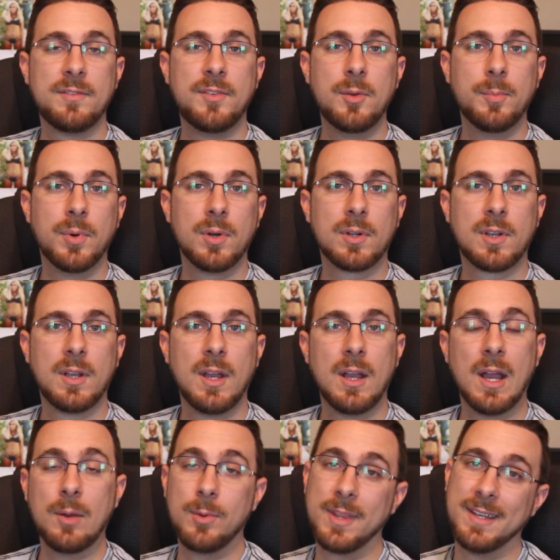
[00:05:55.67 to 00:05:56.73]
if you book
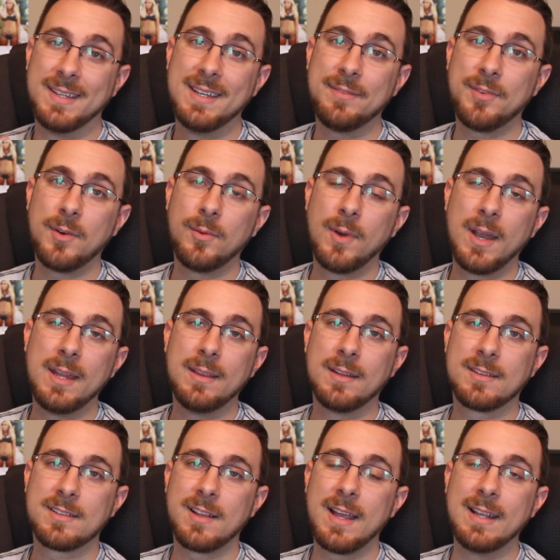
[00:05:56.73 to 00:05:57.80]
with a different rate
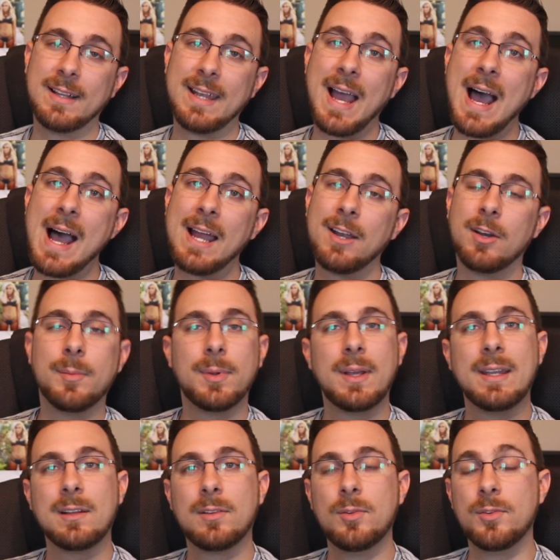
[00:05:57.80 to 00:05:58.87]
that's slightly higher
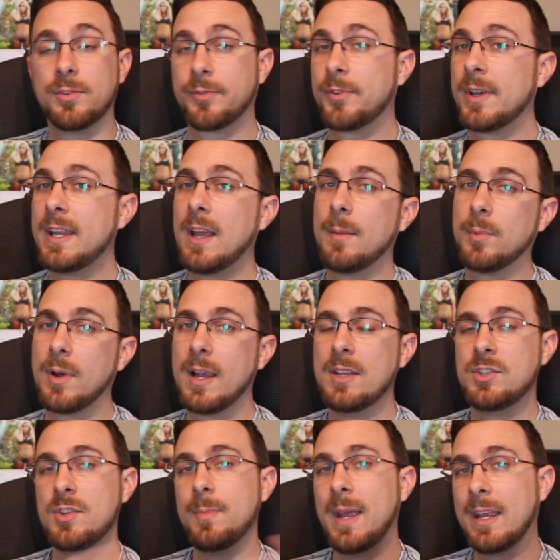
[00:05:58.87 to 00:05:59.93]
but includes free
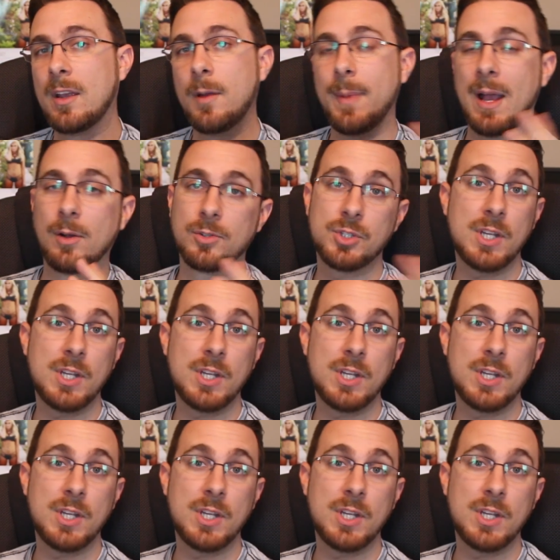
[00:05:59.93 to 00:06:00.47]
upgrades, you may come out